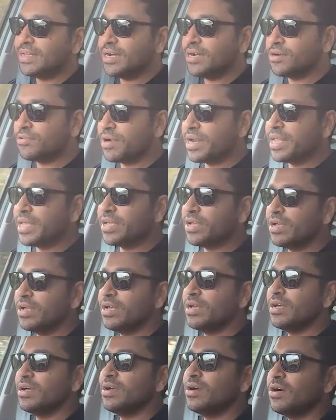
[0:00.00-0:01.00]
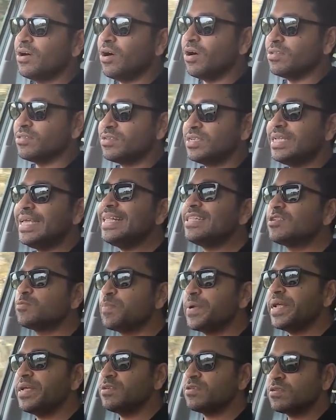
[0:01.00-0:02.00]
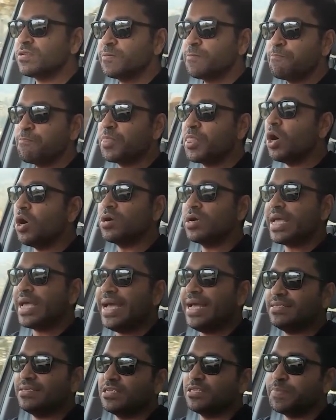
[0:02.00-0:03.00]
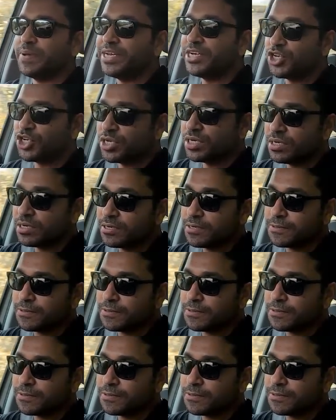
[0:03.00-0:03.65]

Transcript: are running on steel springs, not air suspension.